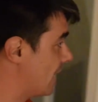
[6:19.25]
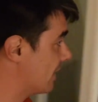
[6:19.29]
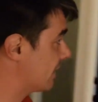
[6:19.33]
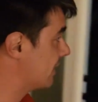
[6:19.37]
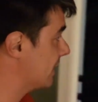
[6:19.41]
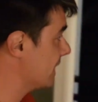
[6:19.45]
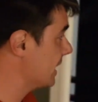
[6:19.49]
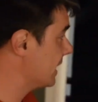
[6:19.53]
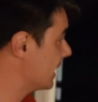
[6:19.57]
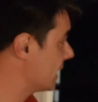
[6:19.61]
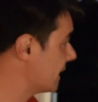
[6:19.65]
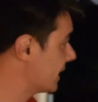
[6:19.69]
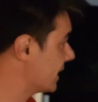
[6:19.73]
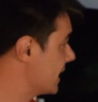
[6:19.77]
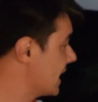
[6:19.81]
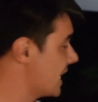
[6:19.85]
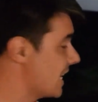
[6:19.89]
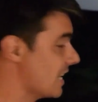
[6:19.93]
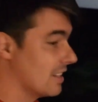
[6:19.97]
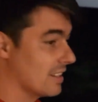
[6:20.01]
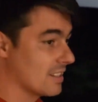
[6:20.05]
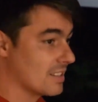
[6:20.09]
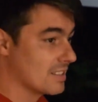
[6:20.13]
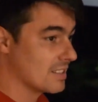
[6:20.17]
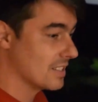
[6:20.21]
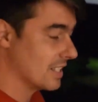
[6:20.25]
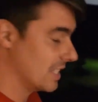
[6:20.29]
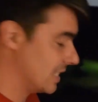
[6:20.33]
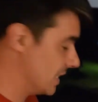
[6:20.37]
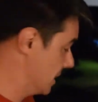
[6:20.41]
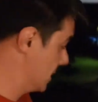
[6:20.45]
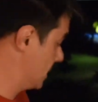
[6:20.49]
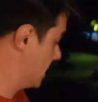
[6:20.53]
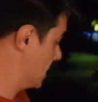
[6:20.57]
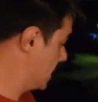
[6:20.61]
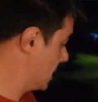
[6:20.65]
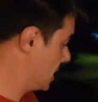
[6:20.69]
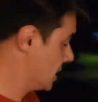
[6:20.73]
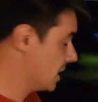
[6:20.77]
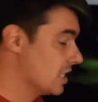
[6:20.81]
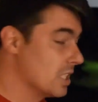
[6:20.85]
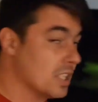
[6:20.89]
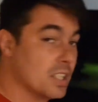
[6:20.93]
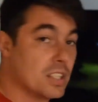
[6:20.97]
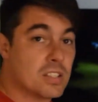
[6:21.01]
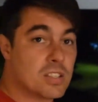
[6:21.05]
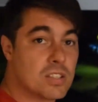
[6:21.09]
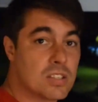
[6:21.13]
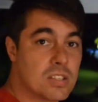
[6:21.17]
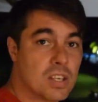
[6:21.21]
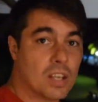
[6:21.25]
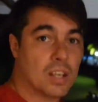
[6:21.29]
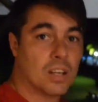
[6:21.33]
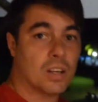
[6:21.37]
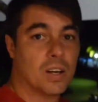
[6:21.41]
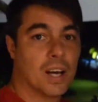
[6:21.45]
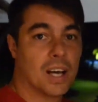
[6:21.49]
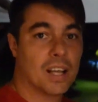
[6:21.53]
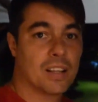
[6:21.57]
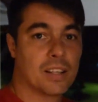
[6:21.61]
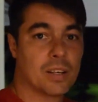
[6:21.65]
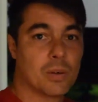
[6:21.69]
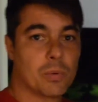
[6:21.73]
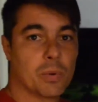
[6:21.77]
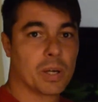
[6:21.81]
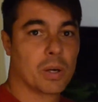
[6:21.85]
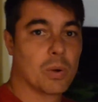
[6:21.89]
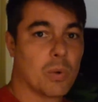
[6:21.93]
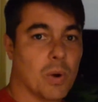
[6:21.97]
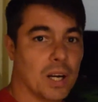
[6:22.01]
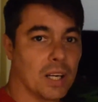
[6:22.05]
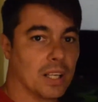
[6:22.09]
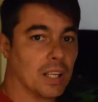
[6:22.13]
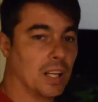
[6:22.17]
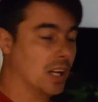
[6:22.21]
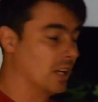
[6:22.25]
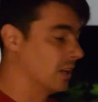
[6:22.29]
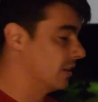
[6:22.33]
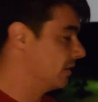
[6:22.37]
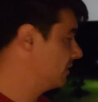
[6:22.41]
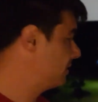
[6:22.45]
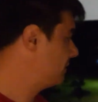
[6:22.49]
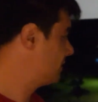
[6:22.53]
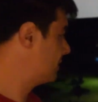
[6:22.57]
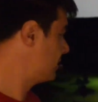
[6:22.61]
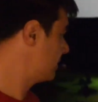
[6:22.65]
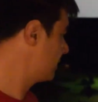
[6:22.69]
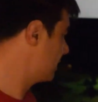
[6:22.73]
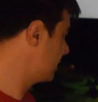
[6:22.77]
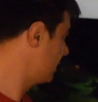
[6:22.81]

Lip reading: think I can hear the sea, so I think we're quite close.